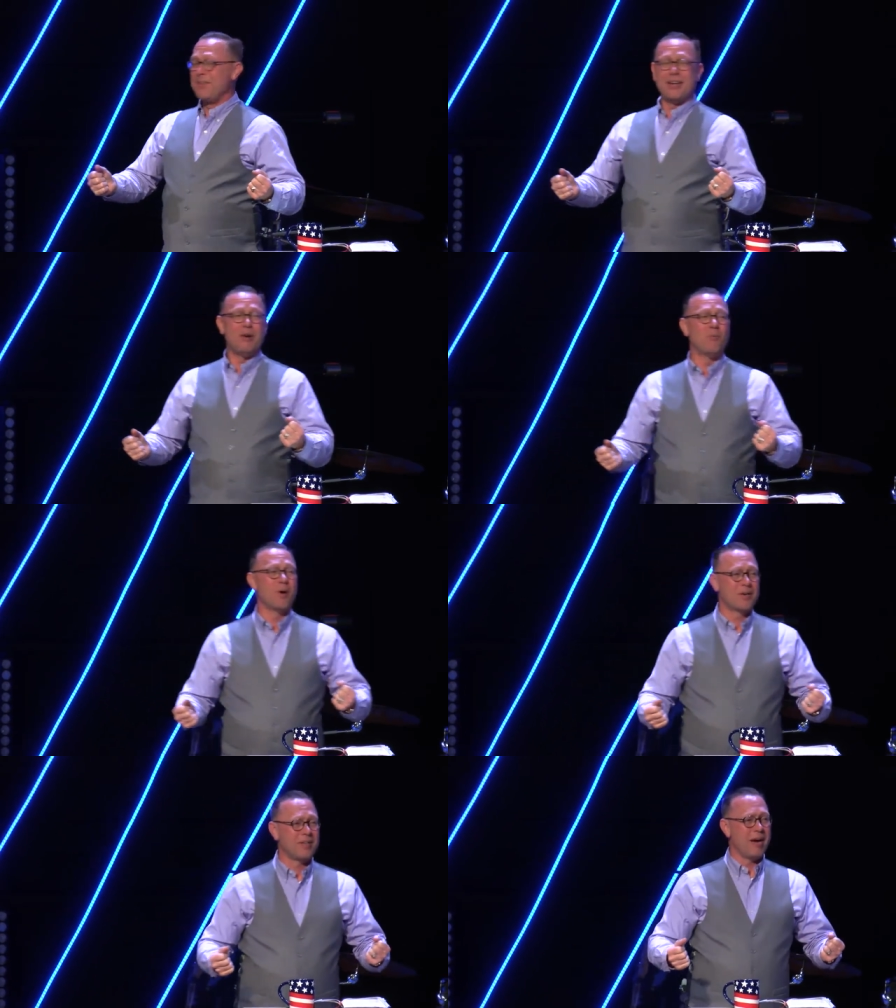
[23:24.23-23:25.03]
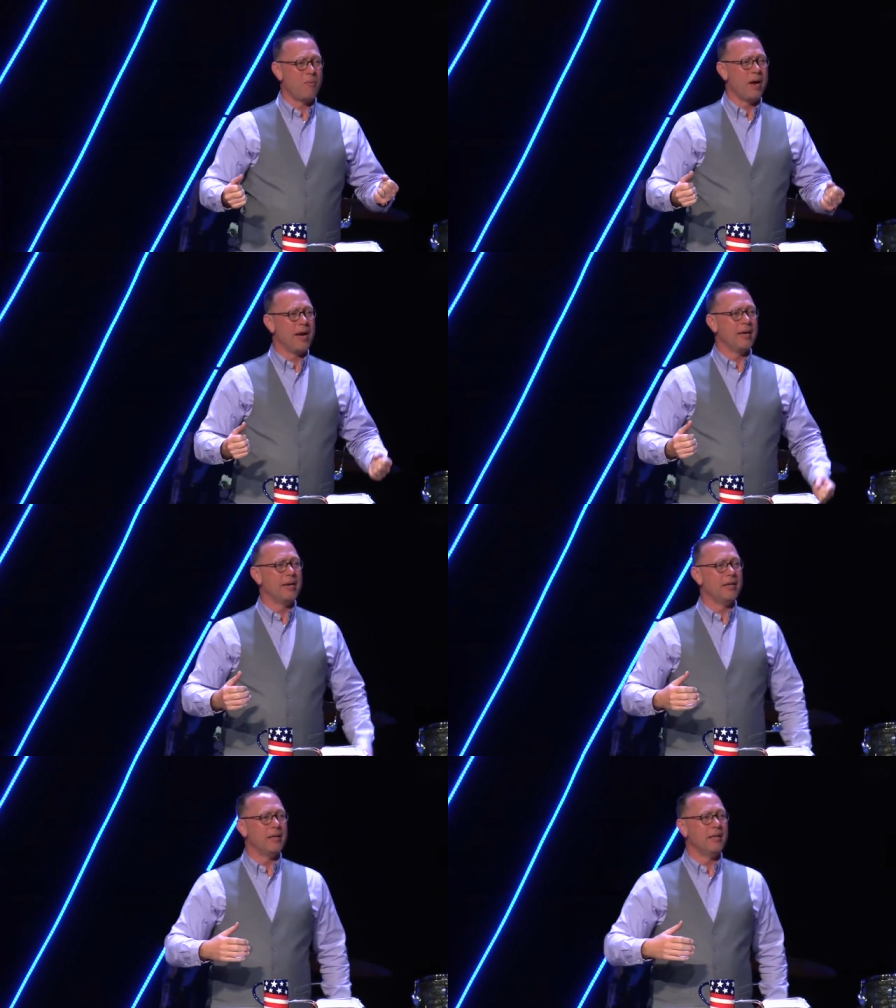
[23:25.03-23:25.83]
It don't work that way.
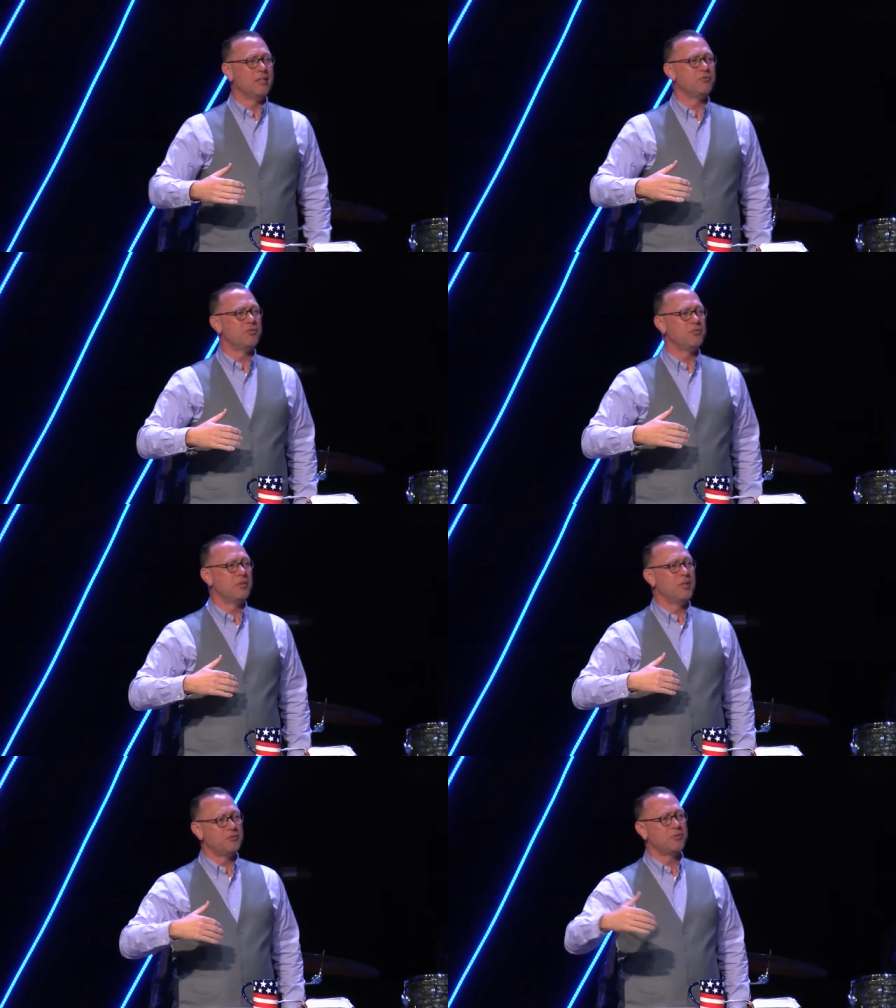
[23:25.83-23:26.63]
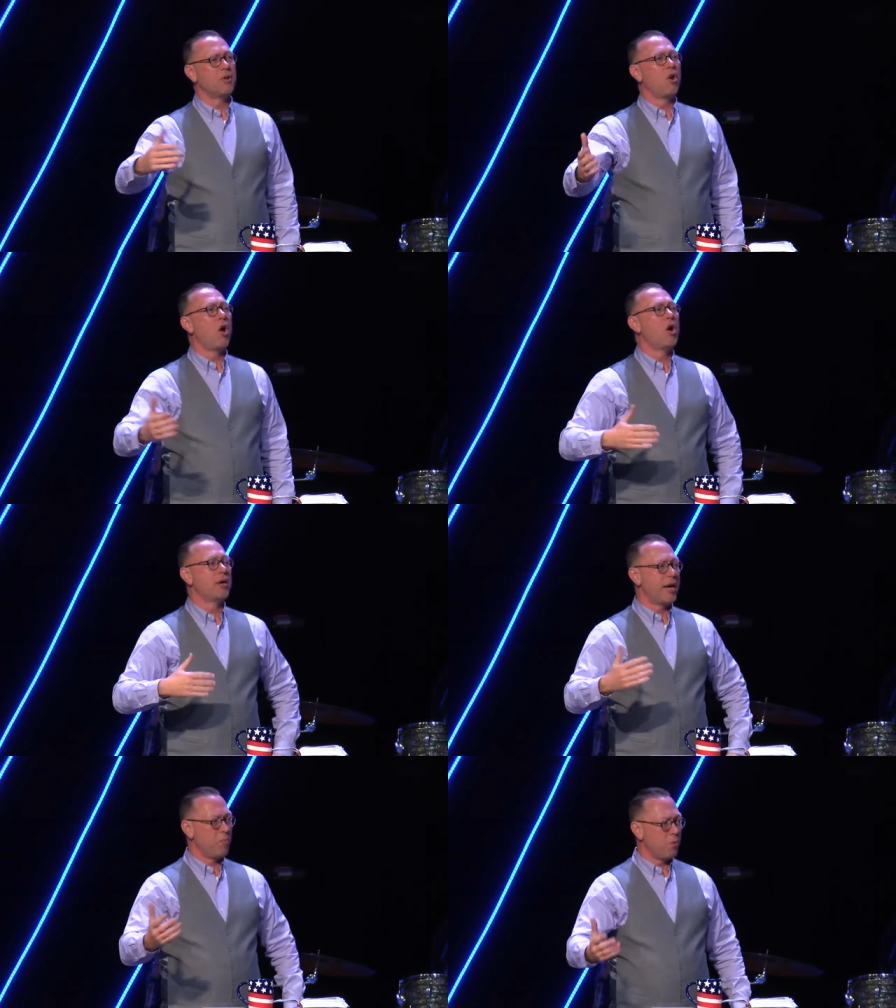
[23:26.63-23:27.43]
It, it, this, is, this is the long
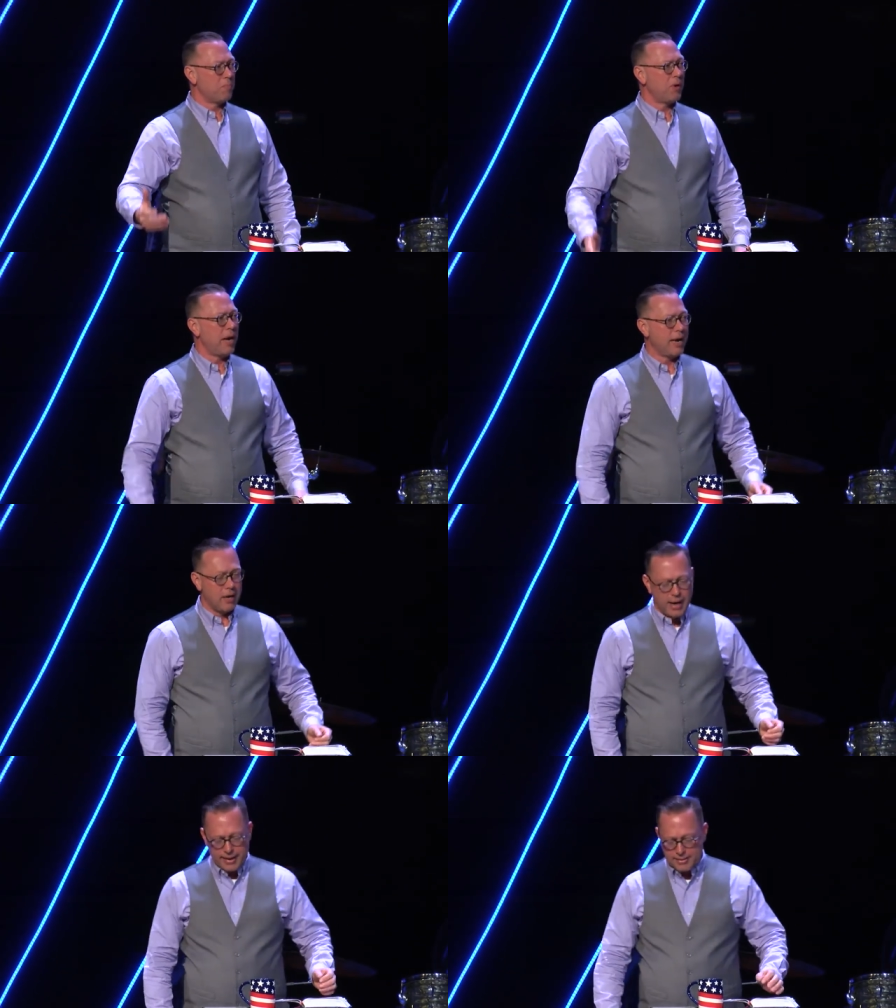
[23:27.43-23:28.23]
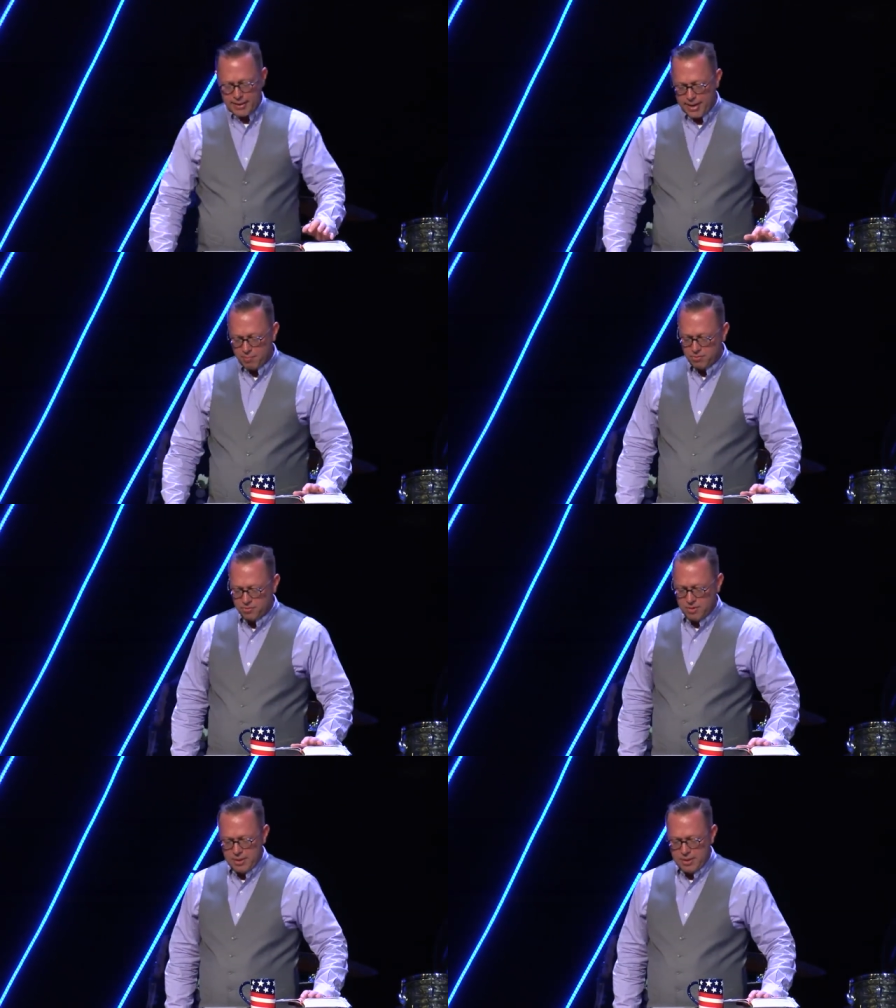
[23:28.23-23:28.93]
game we're playing a lot of times.